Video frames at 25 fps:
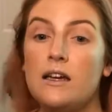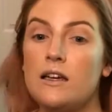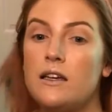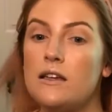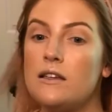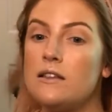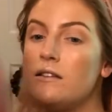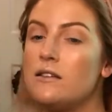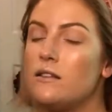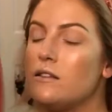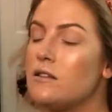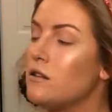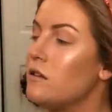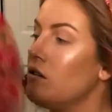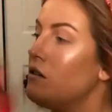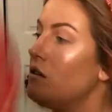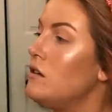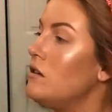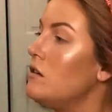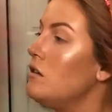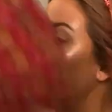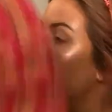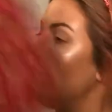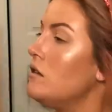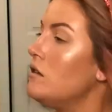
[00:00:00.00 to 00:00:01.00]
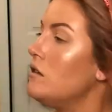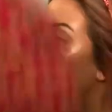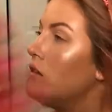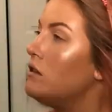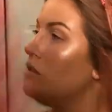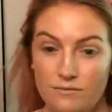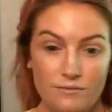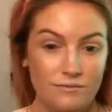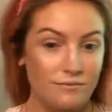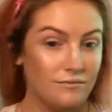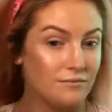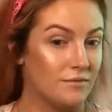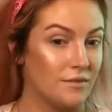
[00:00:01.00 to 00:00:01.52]
nice.
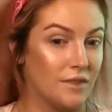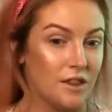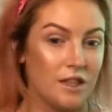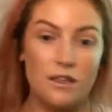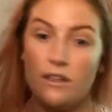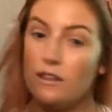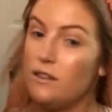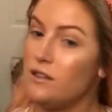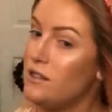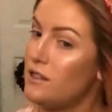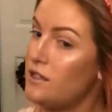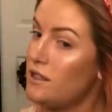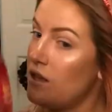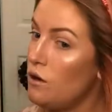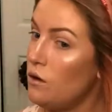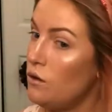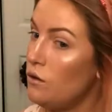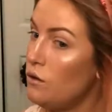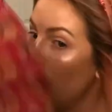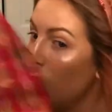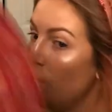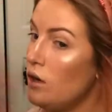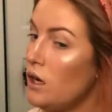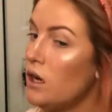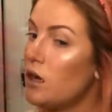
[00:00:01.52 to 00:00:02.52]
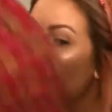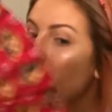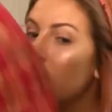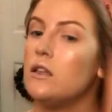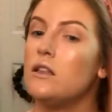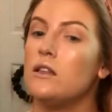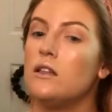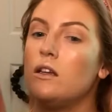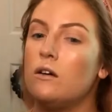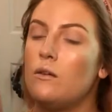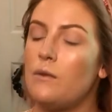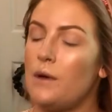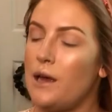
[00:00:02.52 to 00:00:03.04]
Looking so
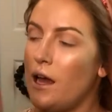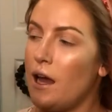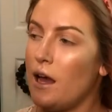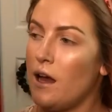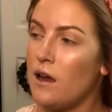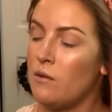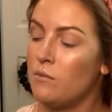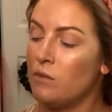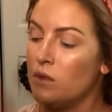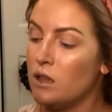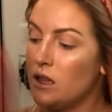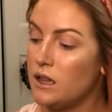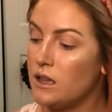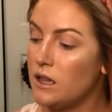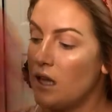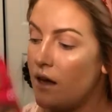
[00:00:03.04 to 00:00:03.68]
glowy. I am